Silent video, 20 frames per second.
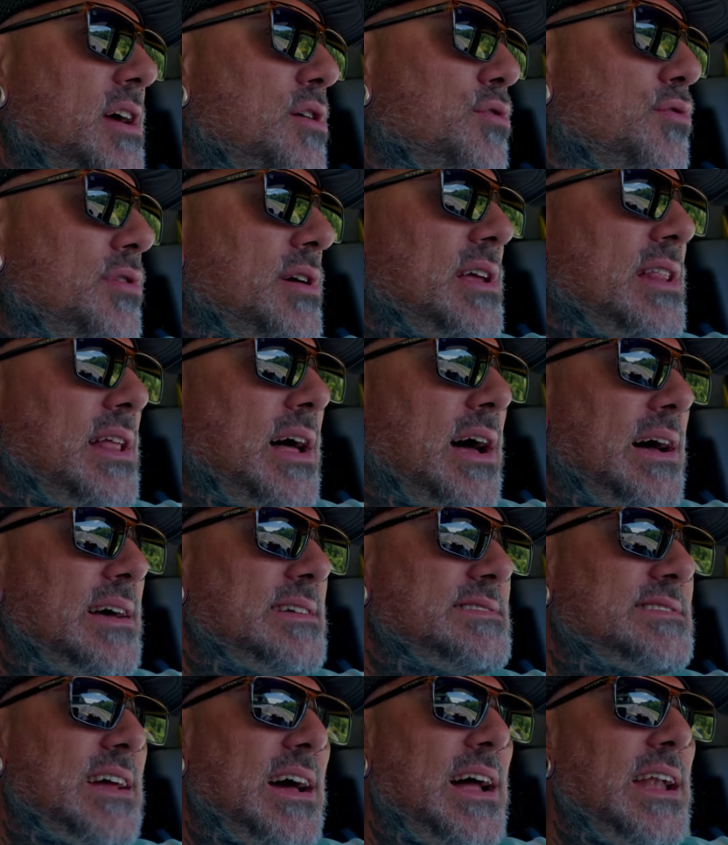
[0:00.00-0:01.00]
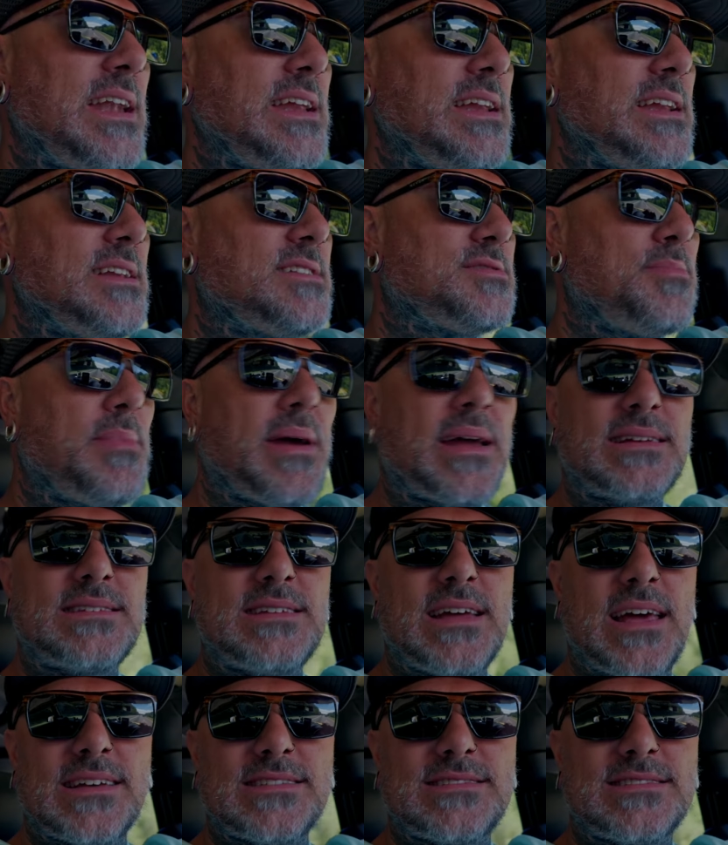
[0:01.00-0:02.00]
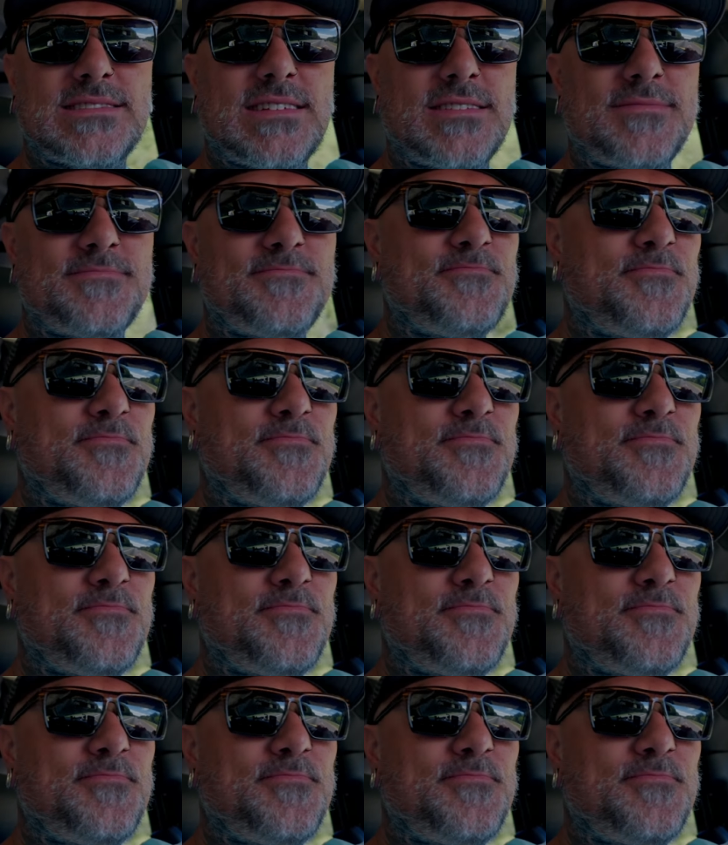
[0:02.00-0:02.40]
realized I needed to make a test.